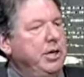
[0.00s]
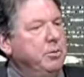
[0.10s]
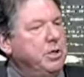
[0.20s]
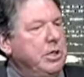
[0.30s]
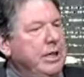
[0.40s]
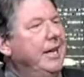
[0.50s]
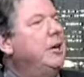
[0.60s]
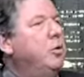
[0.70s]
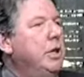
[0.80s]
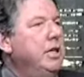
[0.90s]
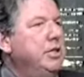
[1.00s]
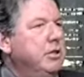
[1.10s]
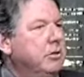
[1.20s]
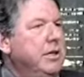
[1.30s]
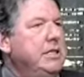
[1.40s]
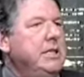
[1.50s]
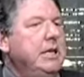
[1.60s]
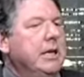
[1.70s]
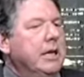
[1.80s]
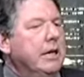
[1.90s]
you were seeing equities increasing